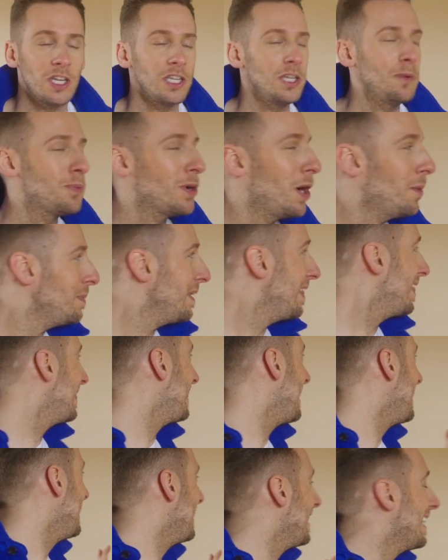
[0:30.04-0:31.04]
You're probably
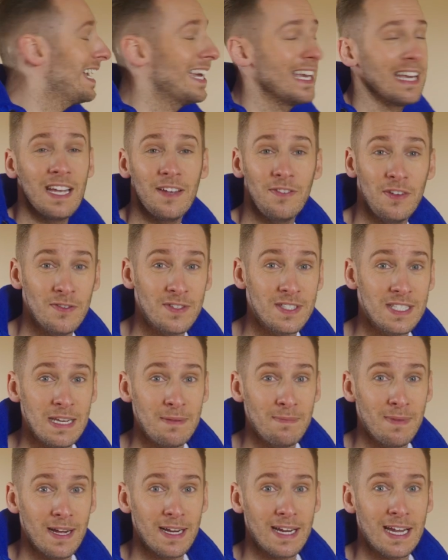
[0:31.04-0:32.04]
thinking, if you've
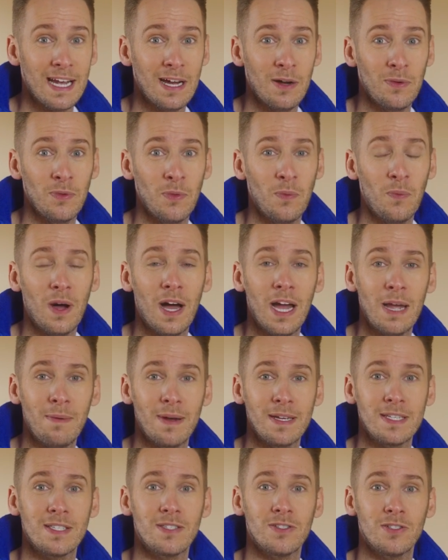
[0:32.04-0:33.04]
seen my account, why am
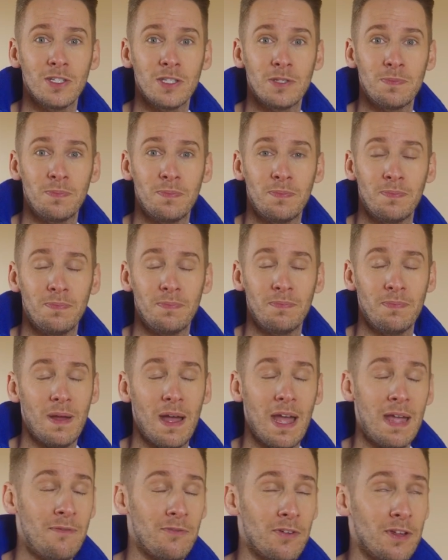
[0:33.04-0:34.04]
I stood
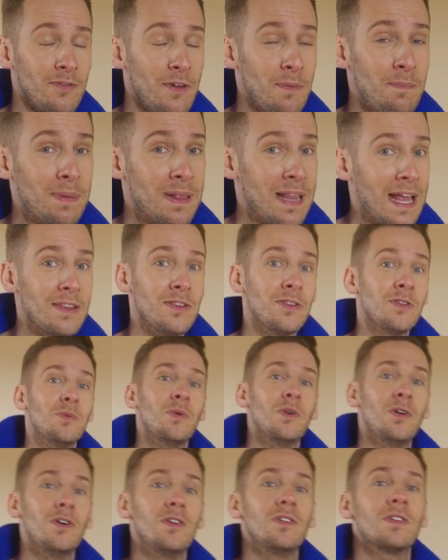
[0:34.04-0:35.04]
in front of a bland
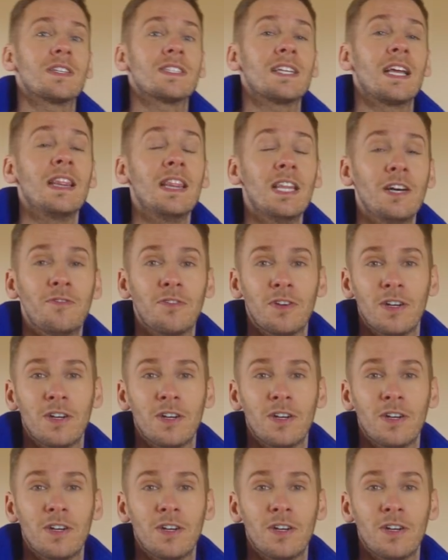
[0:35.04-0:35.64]
wall? Because I love